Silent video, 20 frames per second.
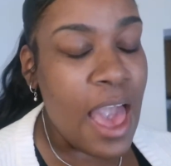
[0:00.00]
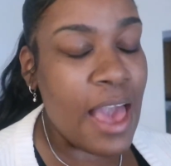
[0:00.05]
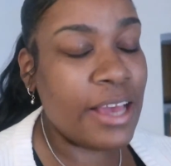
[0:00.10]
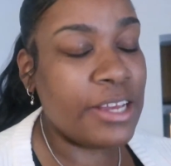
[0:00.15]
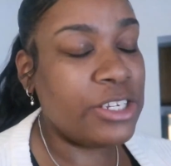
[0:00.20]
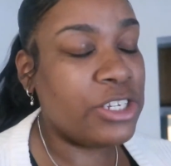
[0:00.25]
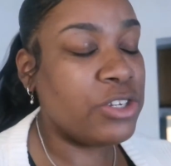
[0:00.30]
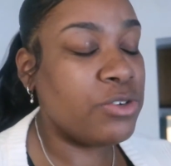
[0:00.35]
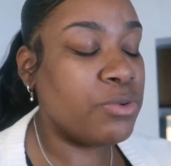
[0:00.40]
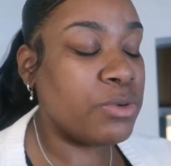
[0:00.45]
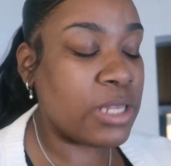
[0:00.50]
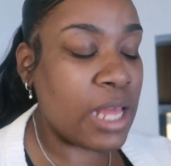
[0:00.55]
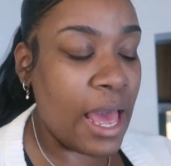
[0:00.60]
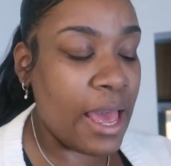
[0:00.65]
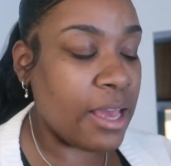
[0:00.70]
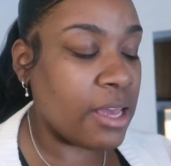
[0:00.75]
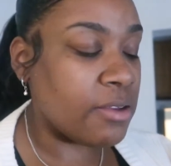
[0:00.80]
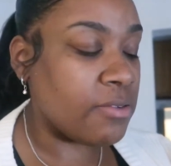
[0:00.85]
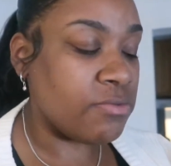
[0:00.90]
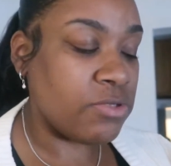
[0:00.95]
and she was
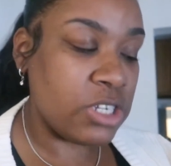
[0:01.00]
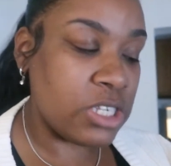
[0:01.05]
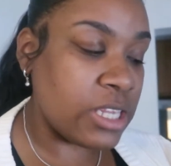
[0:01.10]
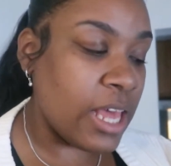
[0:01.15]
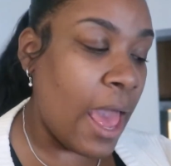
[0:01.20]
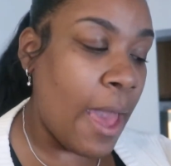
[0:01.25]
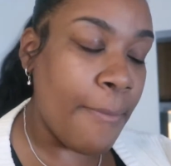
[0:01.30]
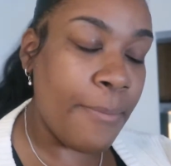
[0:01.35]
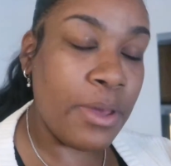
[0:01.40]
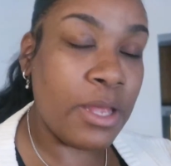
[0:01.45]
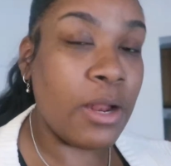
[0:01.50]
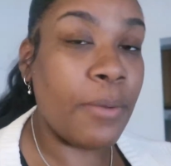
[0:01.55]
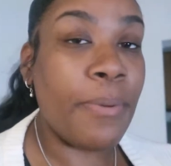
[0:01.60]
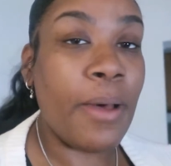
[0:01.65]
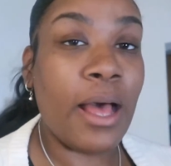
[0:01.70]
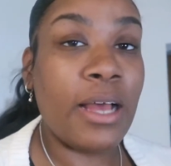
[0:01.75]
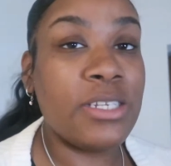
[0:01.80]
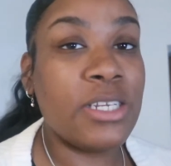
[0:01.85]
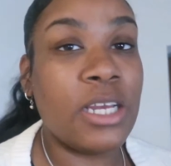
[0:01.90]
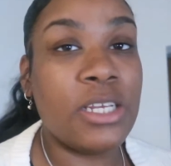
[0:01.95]
like just happy and
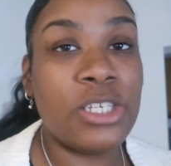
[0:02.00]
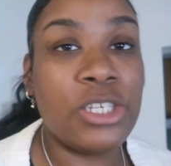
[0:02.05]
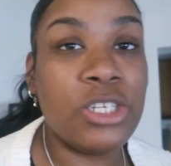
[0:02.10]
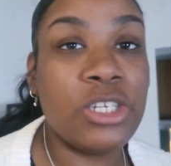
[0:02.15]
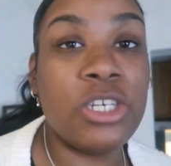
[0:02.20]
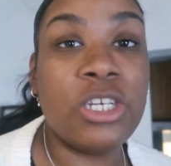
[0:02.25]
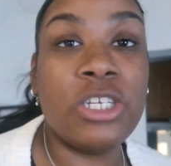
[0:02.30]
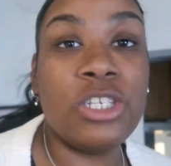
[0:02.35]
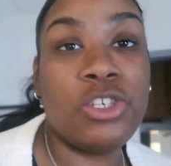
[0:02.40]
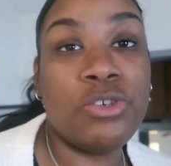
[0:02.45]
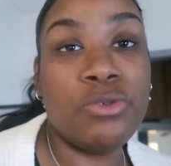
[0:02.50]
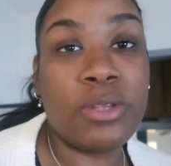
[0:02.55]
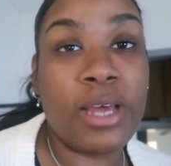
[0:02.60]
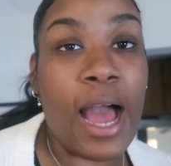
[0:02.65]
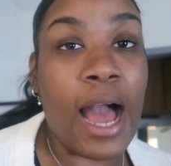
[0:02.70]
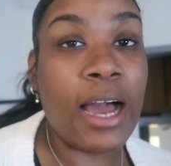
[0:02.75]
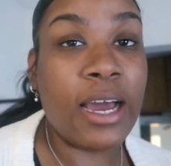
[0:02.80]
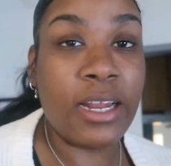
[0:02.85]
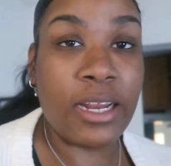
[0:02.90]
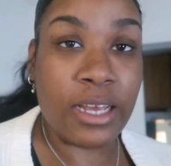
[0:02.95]
apologized because she was
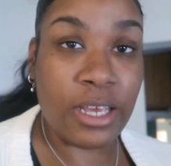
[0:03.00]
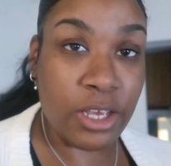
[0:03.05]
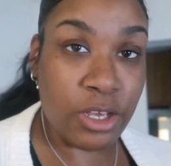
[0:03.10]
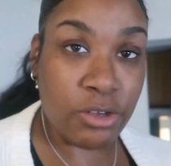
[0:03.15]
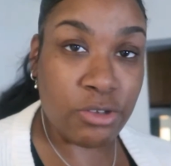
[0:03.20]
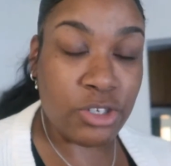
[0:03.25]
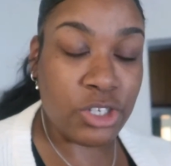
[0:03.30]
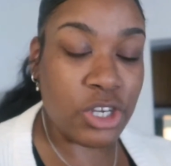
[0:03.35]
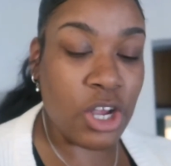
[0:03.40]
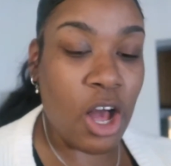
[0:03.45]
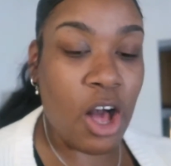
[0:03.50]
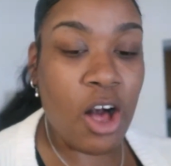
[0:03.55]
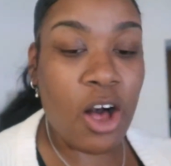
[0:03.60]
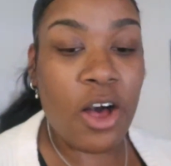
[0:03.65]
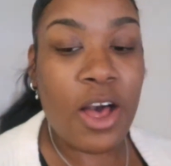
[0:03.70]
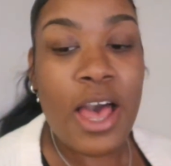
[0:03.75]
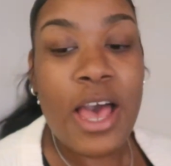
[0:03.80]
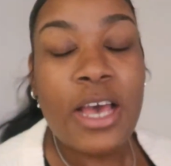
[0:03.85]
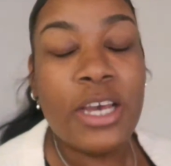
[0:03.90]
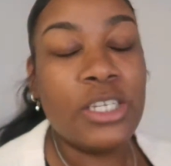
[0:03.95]
like i could have killed
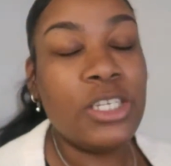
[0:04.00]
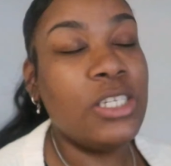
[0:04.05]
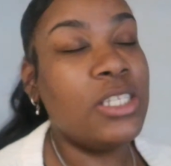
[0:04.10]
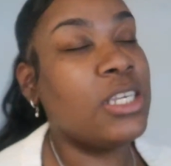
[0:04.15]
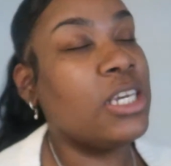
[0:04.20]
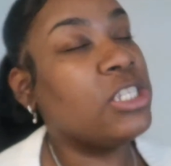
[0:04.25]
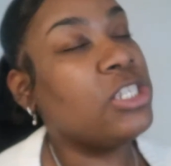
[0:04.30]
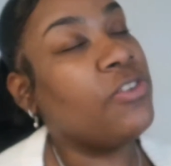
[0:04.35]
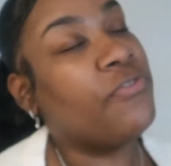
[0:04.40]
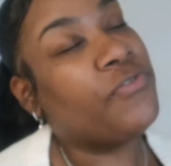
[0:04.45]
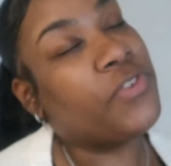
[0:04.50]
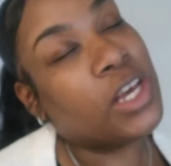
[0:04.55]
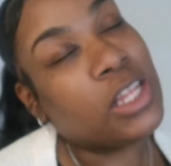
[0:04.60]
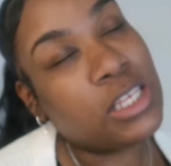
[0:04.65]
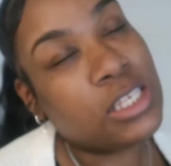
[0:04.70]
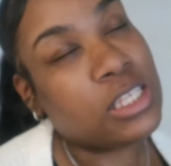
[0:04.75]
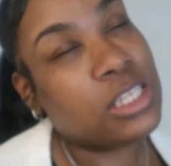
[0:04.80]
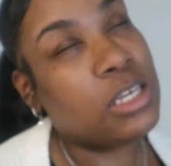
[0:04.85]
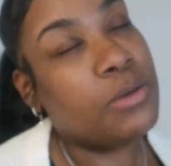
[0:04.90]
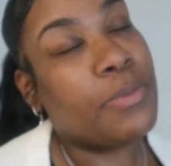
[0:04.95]
y'all she said she
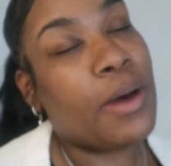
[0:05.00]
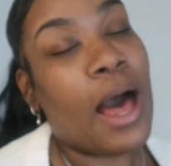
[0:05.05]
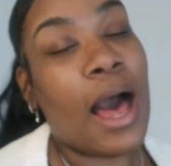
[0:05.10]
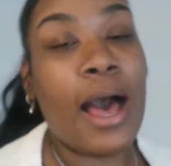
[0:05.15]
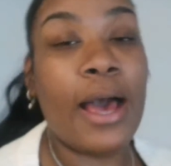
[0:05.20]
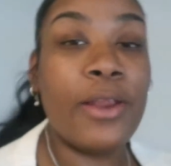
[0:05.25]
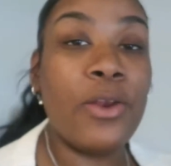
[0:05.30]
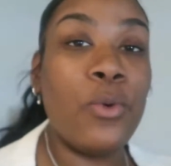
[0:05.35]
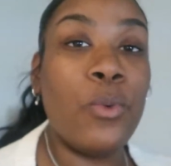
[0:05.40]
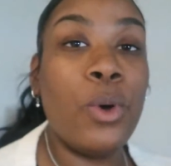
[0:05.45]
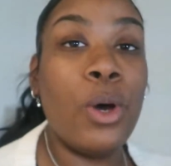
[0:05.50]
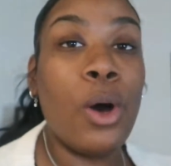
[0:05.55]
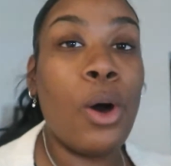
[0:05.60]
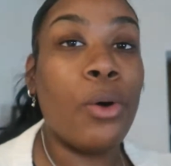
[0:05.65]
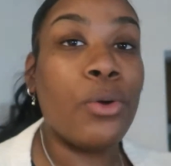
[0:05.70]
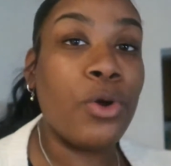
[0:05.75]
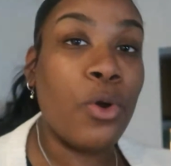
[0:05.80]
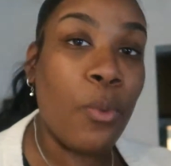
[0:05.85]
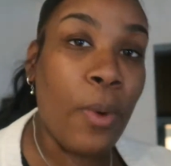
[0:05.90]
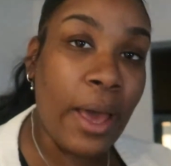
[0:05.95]
fell asleep behind the wheel
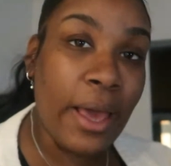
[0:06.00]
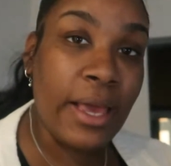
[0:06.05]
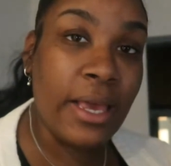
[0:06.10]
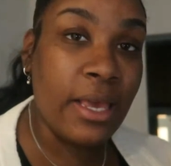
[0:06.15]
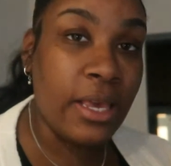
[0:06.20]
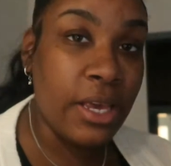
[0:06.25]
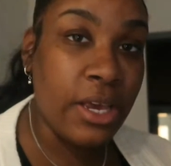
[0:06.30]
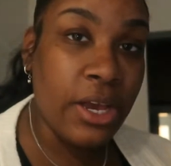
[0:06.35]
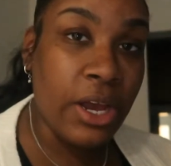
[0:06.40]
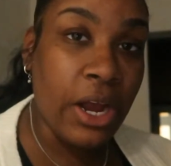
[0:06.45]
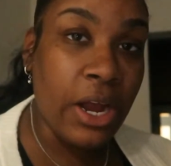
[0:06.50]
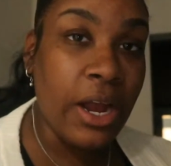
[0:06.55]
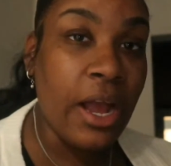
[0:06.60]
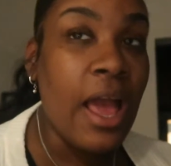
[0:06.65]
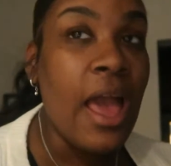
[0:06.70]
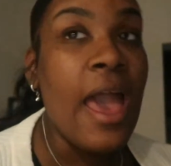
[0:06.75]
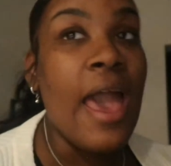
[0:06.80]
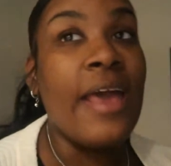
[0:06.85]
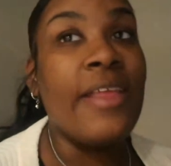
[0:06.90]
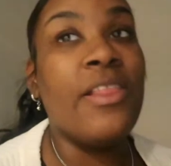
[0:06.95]
on the way here
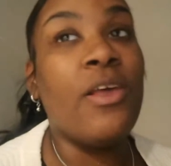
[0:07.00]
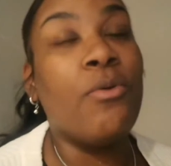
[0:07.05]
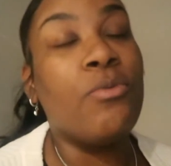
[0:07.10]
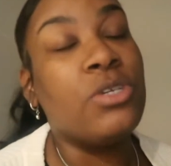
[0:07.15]
and